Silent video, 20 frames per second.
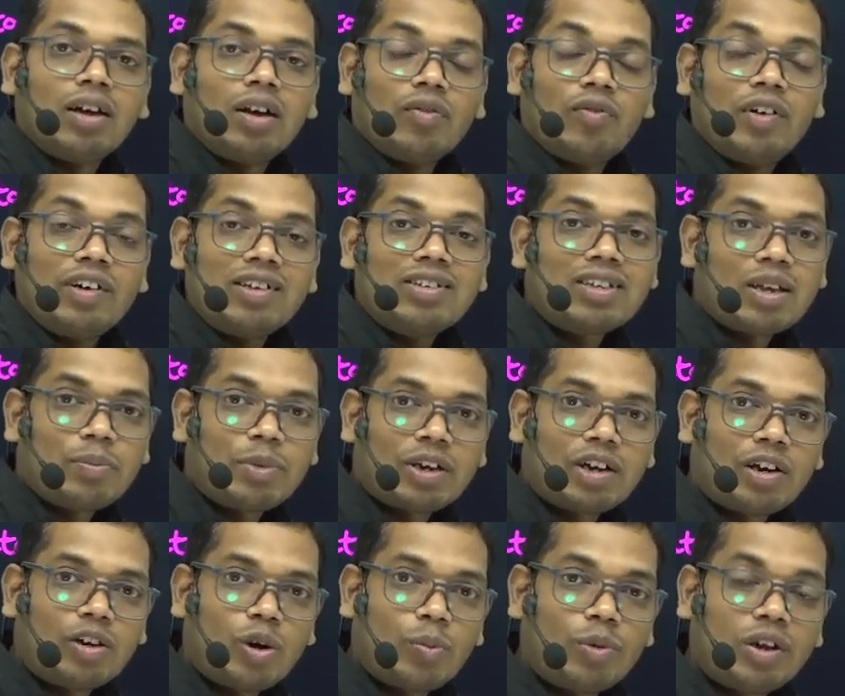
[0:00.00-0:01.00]
What is
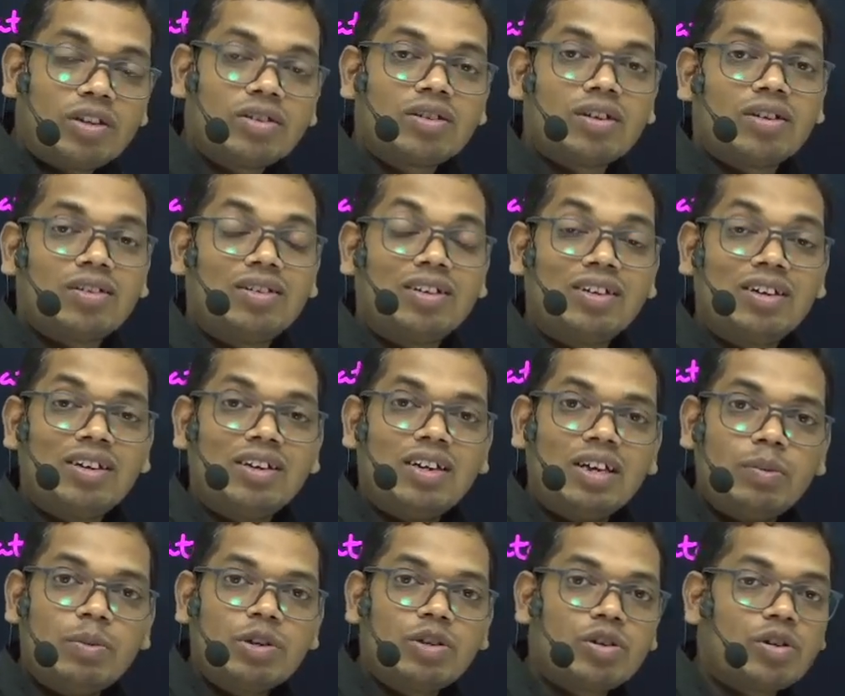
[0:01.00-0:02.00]
apical dominance? The
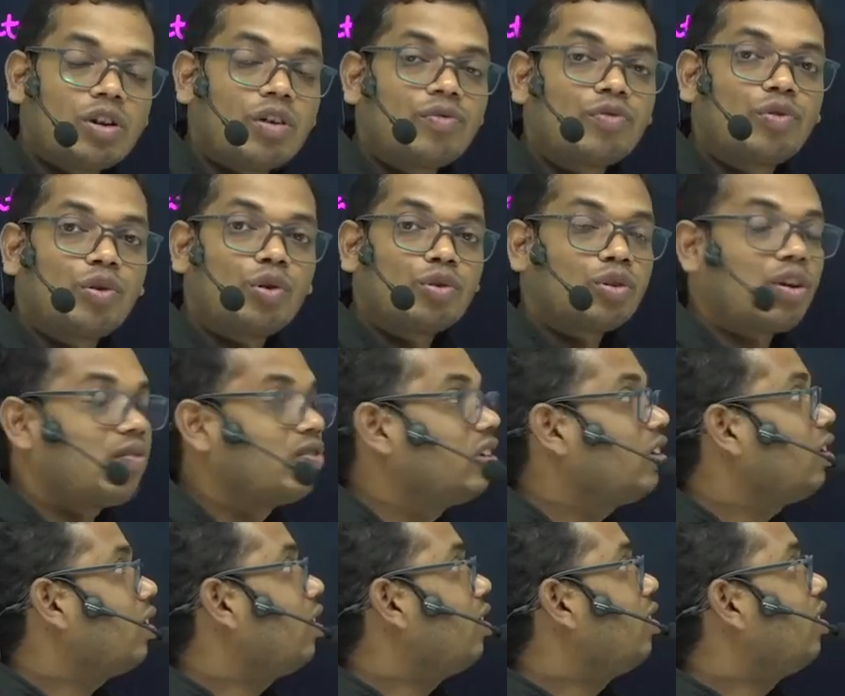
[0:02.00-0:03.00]
inhibition of growth of
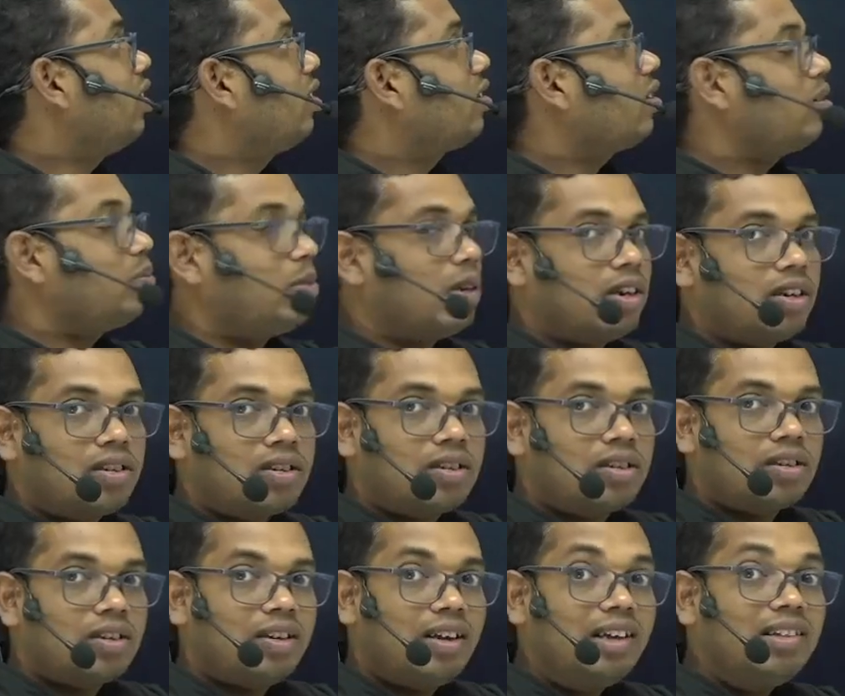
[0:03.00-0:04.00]
the lateral buds
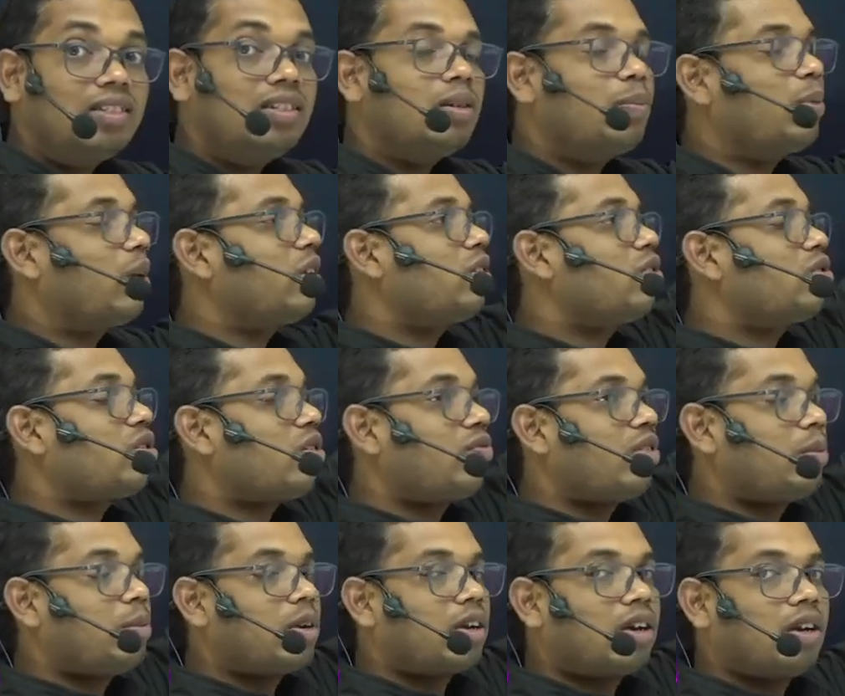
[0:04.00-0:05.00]
in the presence of
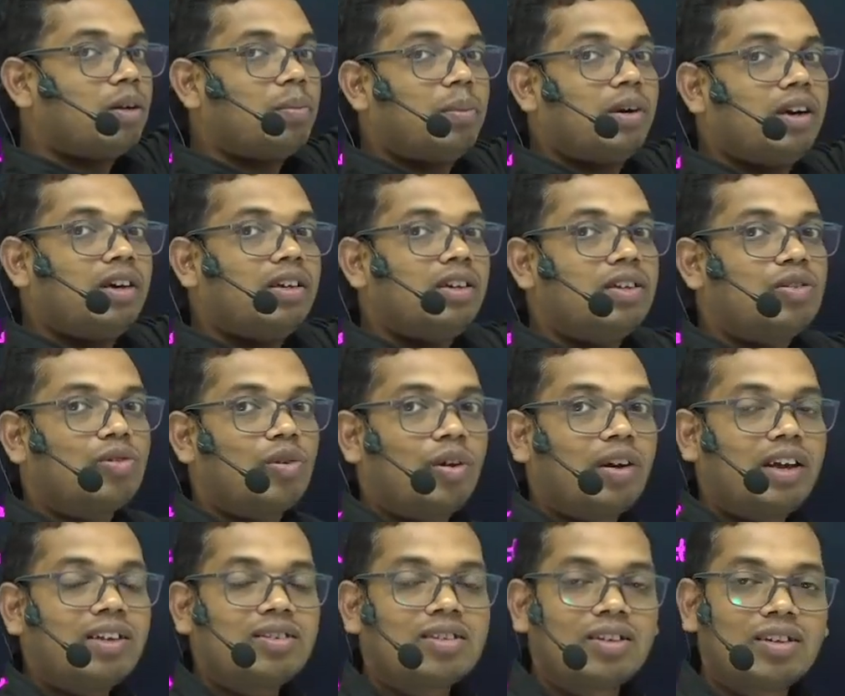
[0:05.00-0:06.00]
apical bud is known
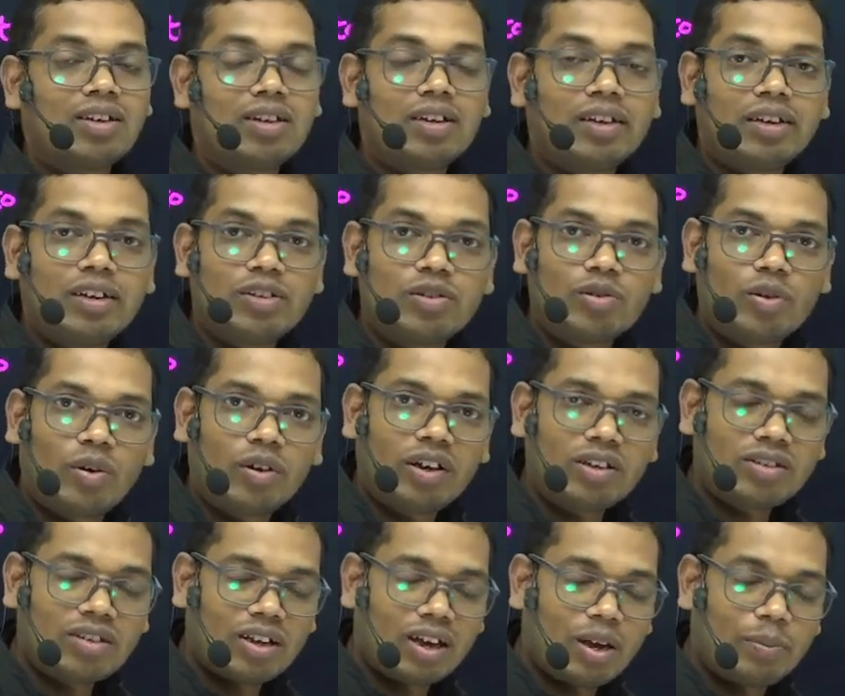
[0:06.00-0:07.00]
as
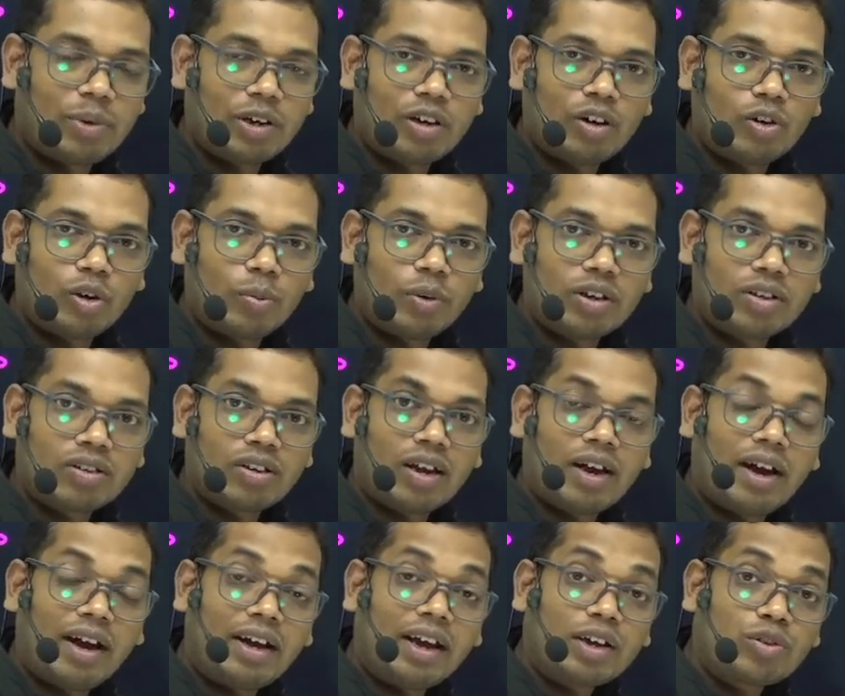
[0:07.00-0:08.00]
apical dominance.
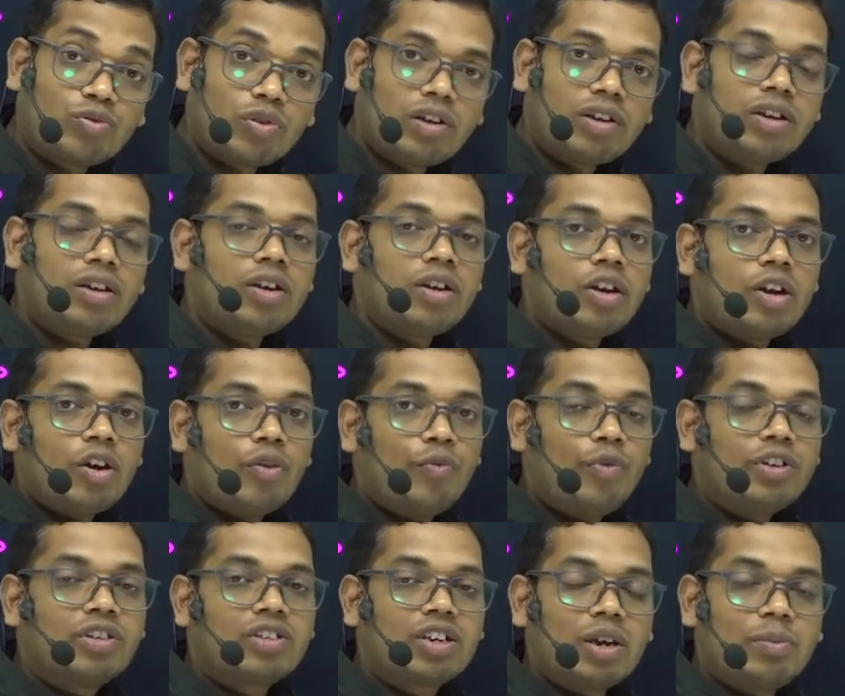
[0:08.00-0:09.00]
And actually,
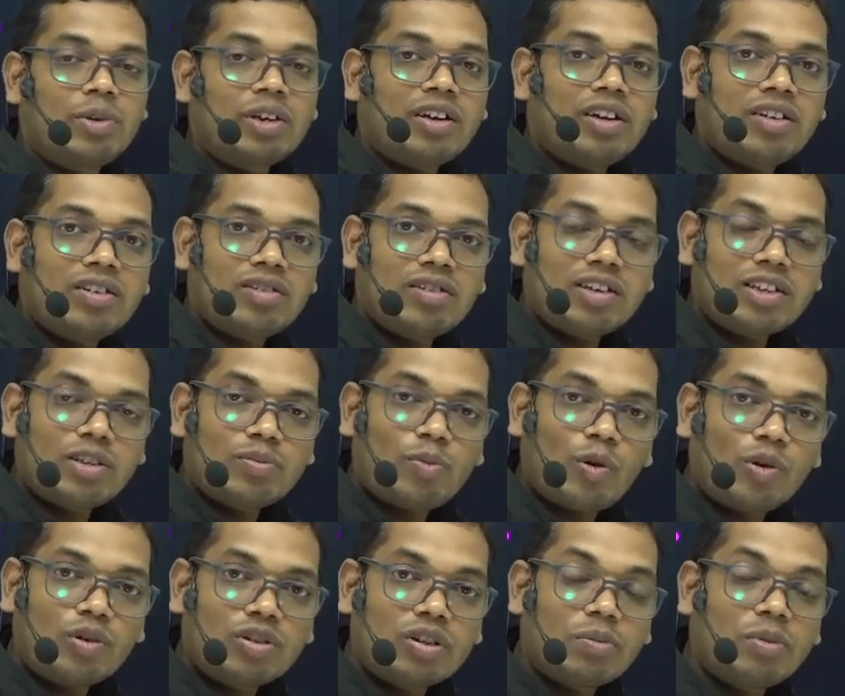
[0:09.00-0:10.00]
which chemical is
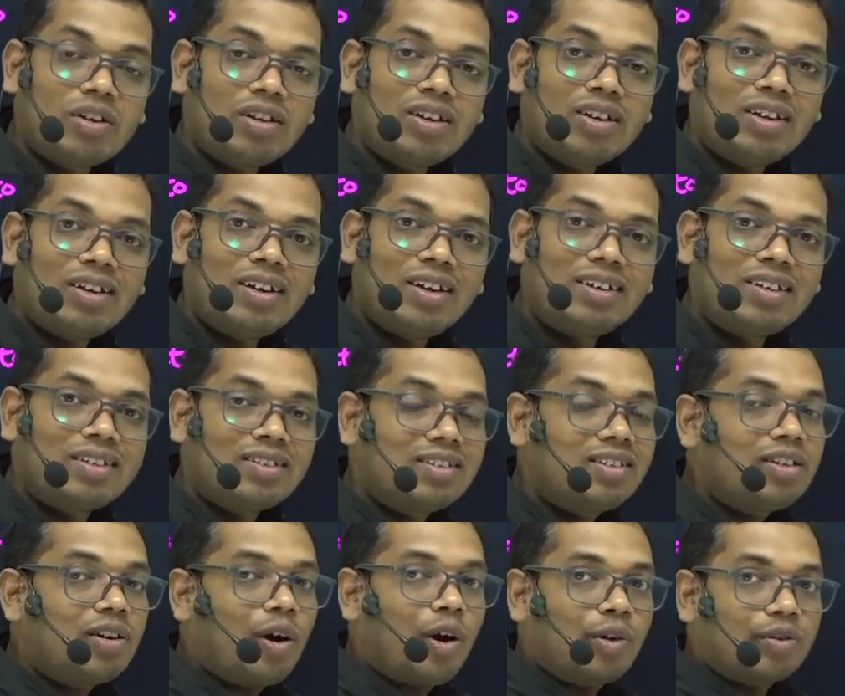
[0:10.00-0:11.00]
responsible? It is
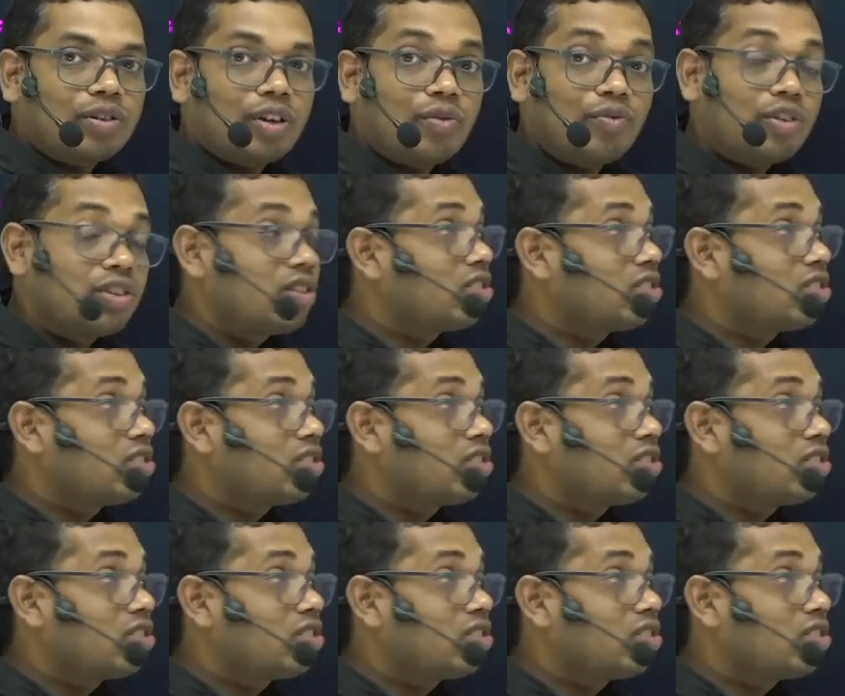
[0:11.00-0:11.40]
the auxin, which